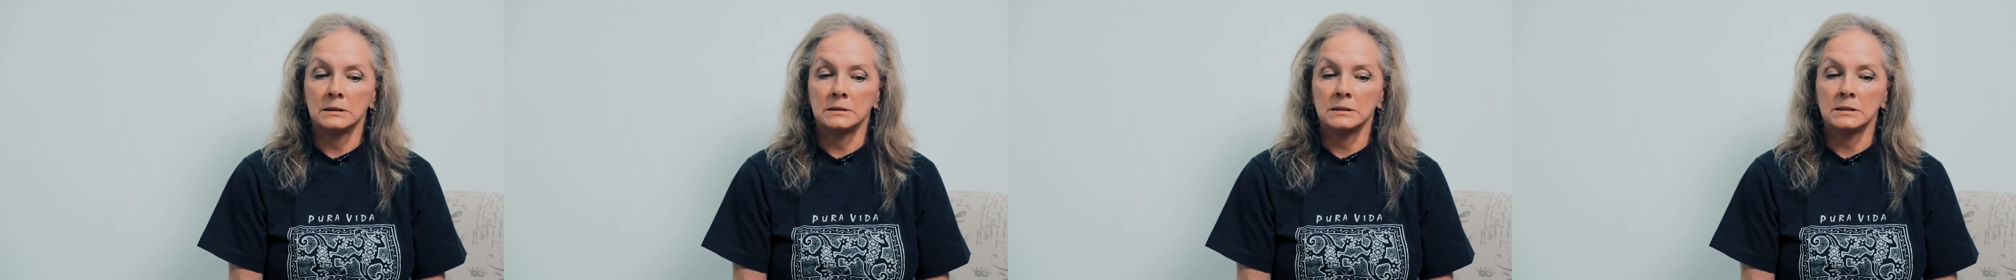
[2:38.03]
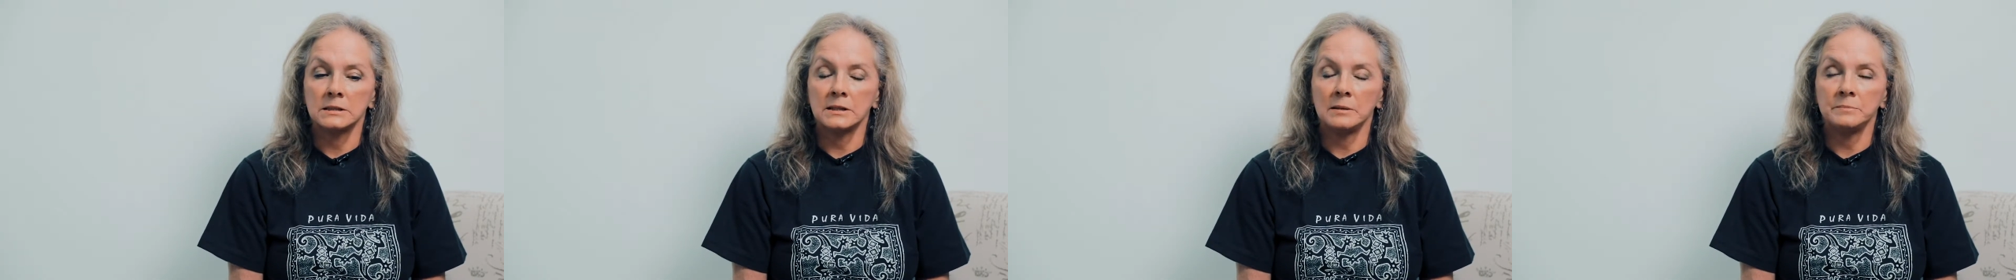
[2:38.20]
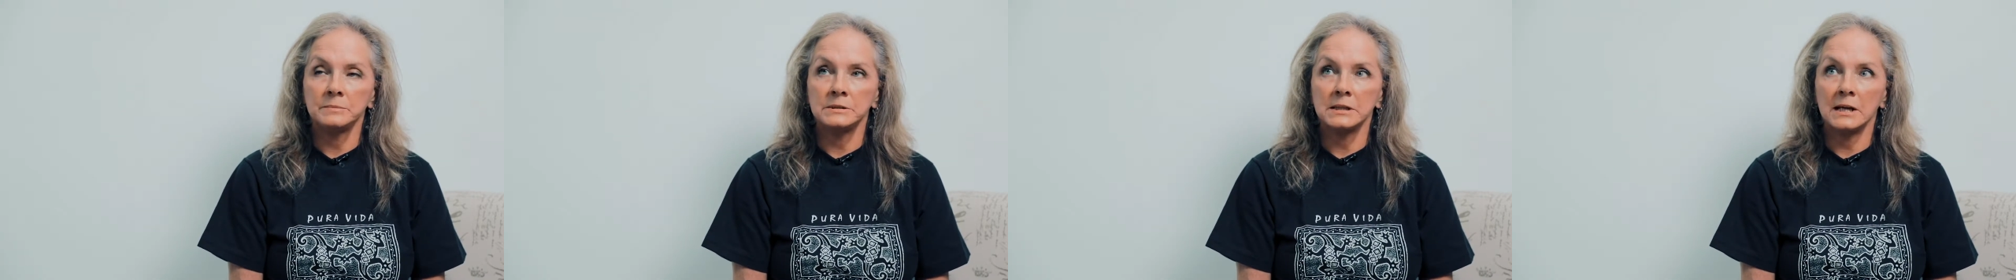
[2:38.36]

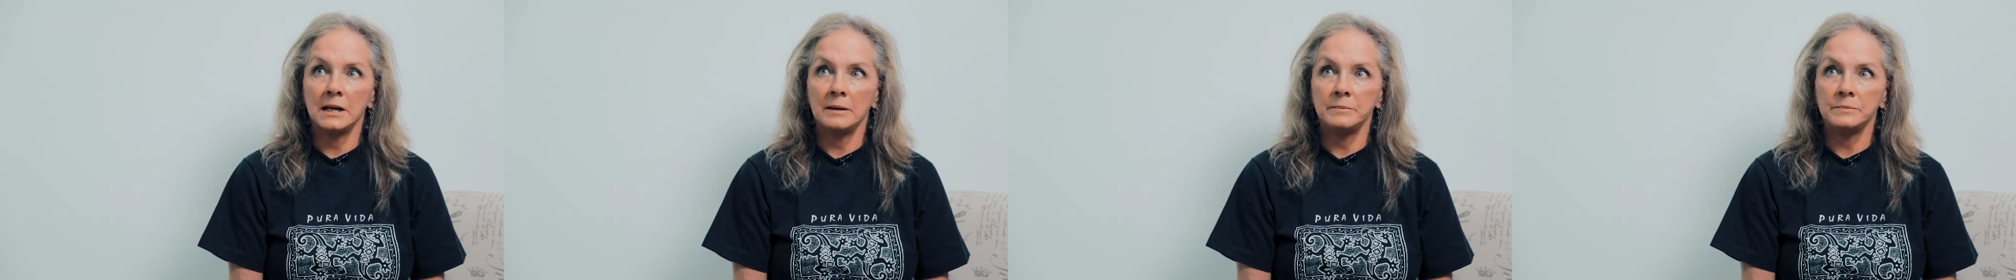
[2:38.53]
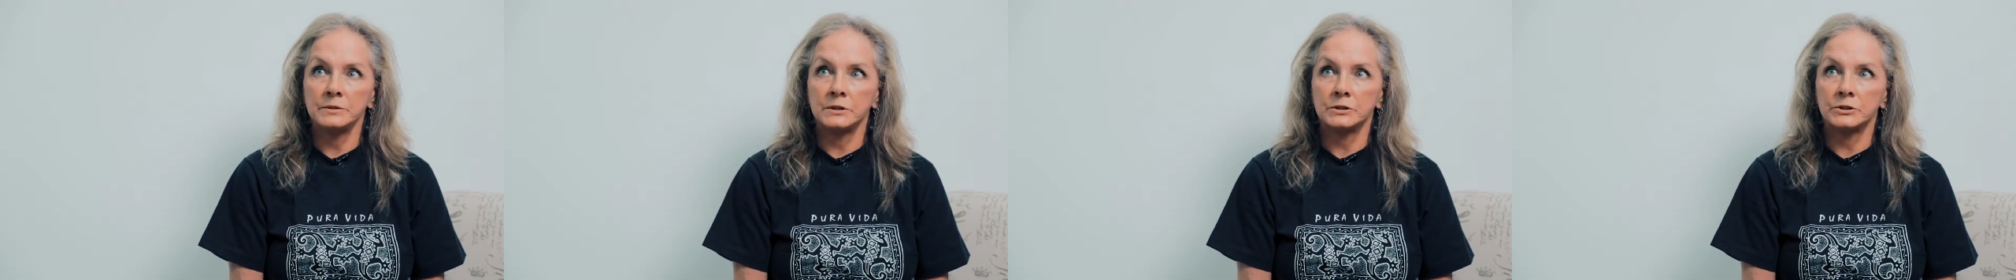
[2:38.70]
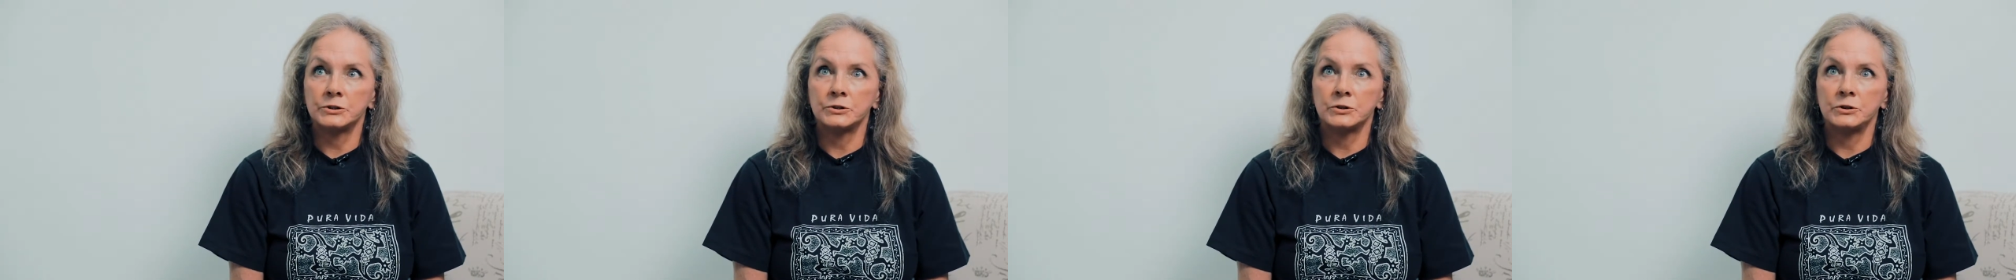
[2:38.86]

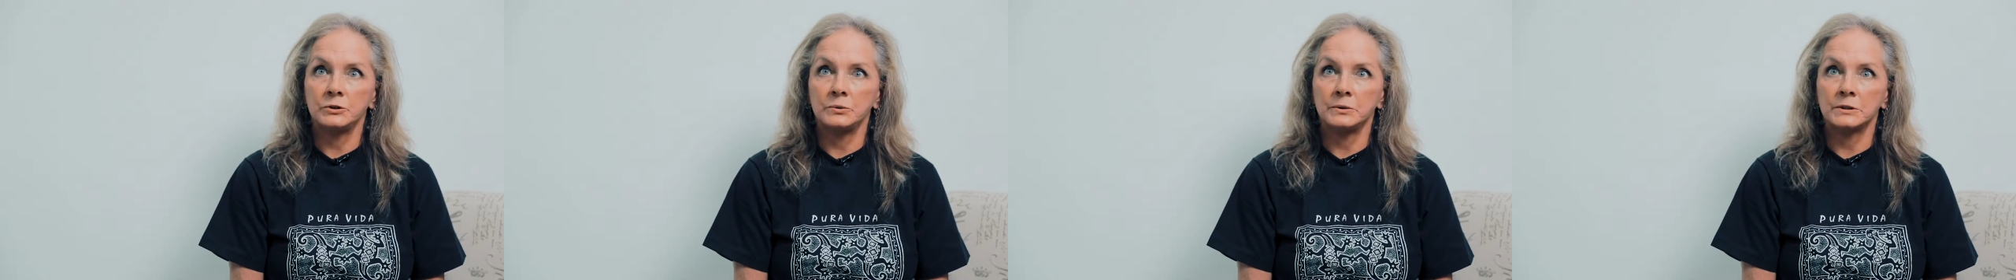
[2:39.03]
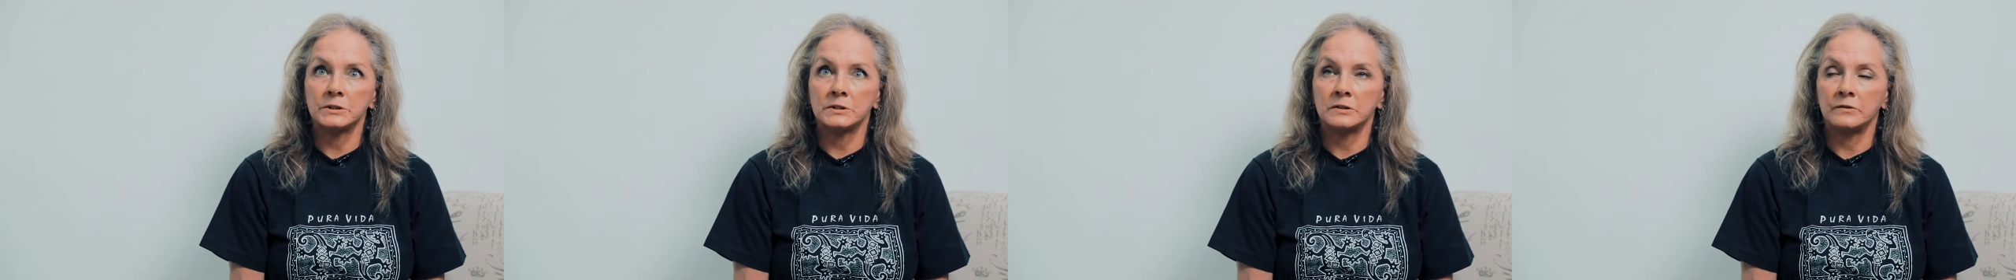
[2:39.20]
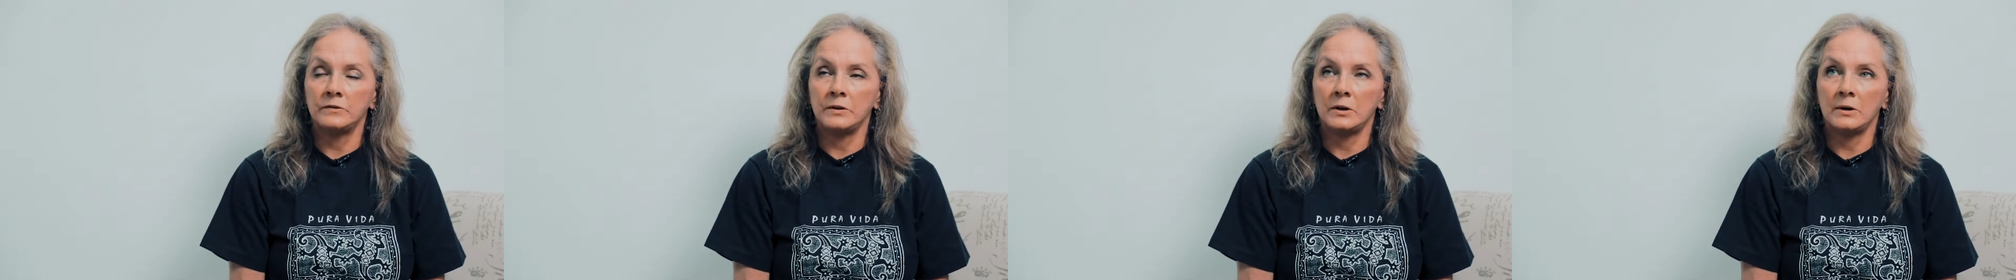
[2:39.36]
Sometimes it's through a
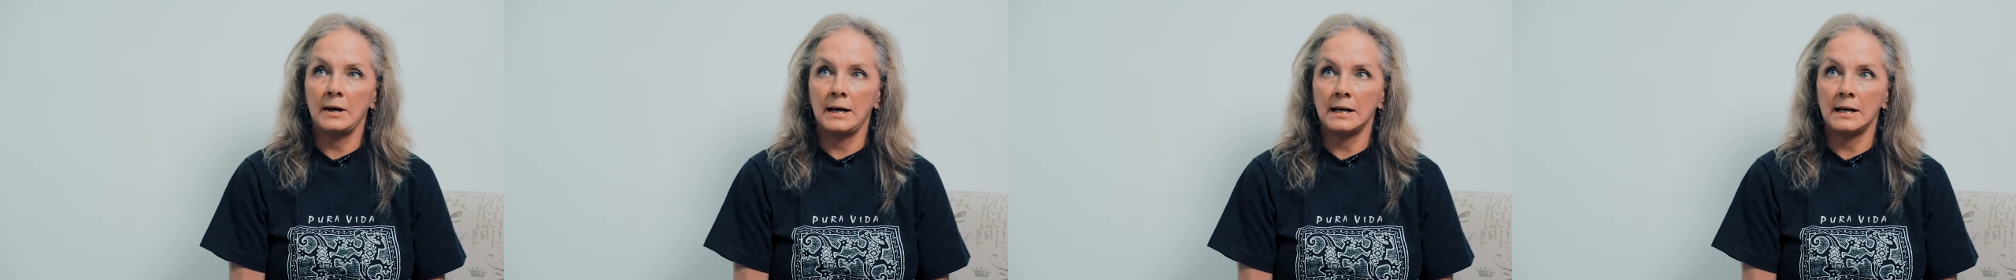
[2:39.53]
severe